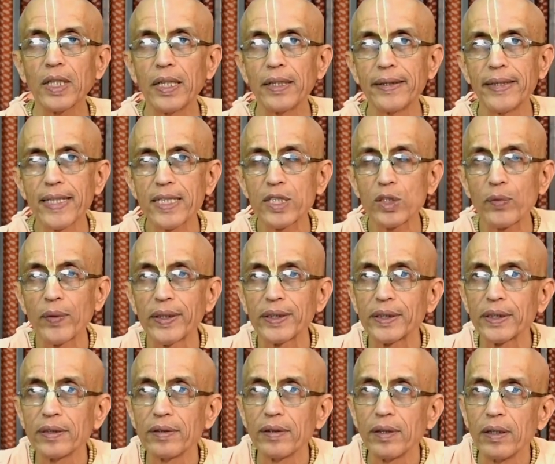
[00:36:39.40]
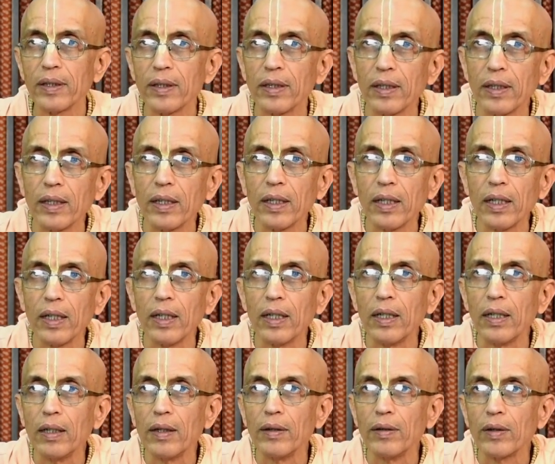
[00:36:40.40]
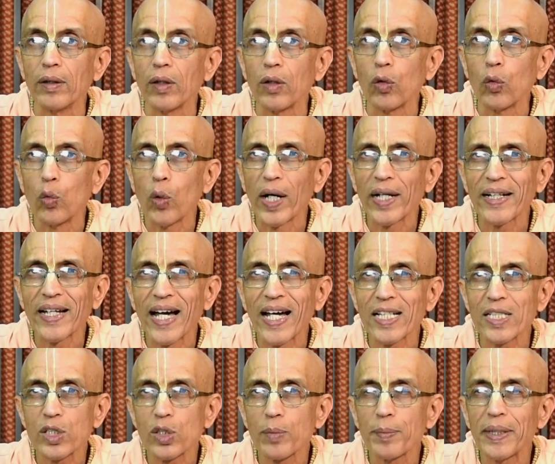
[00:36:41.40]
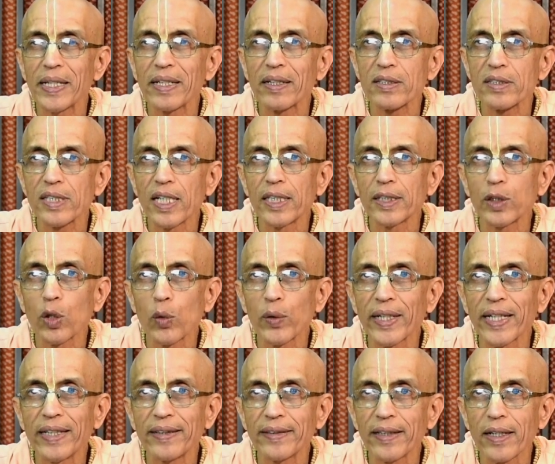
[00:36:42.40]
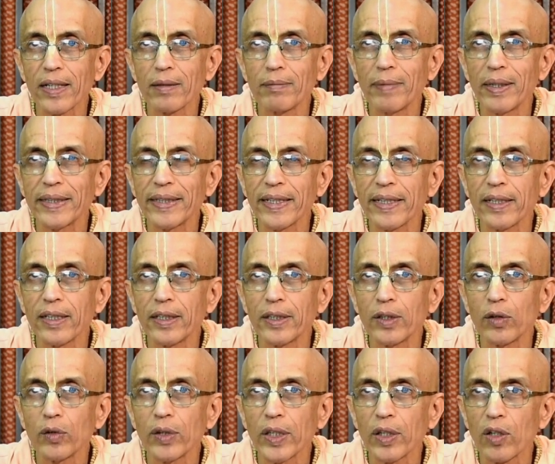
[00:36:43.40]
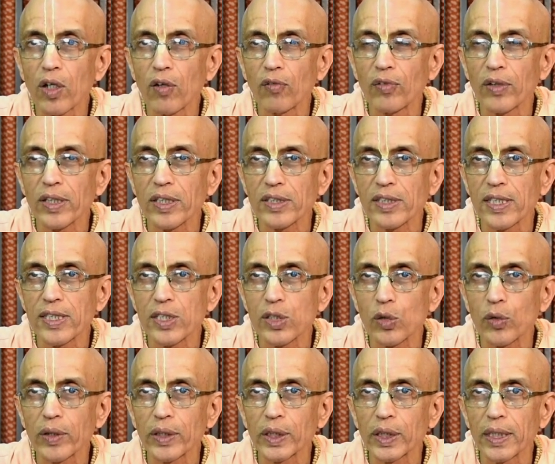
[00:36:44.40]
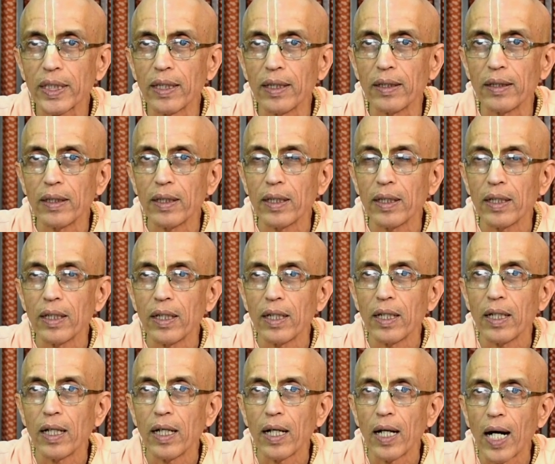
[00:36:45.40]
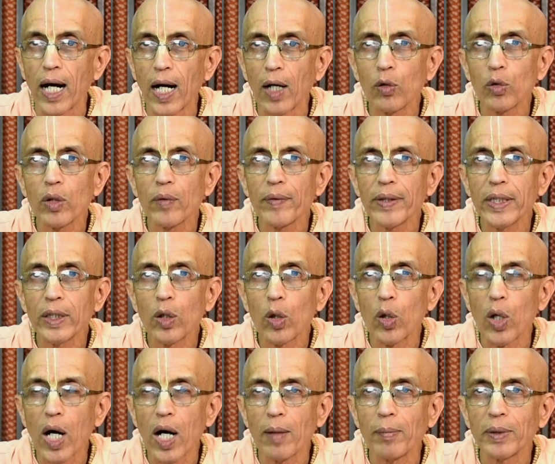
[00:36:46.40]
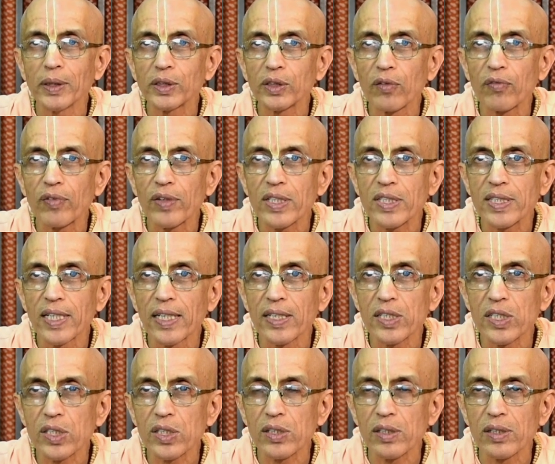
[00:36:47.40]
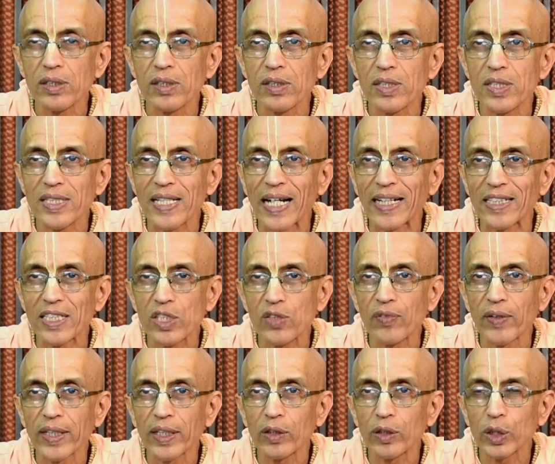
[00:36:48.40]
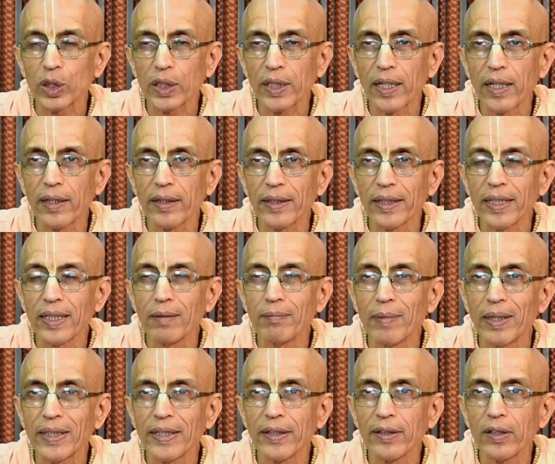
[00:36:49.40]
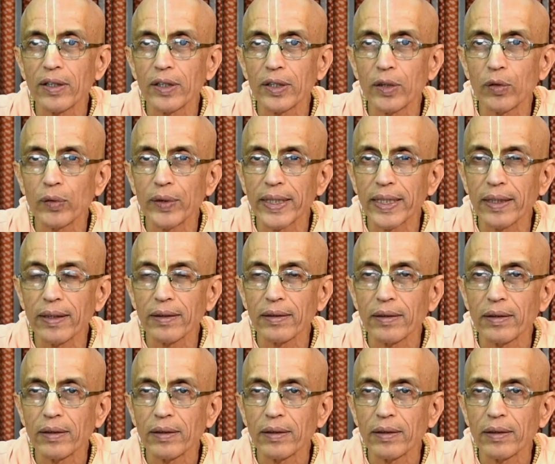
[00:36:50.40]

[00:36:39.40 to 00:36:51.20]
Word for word: Next question. Uh, one has to be result-oriented in material duty to offer results to Krishna. How do we know how much of results satisfy Krishna in material duty?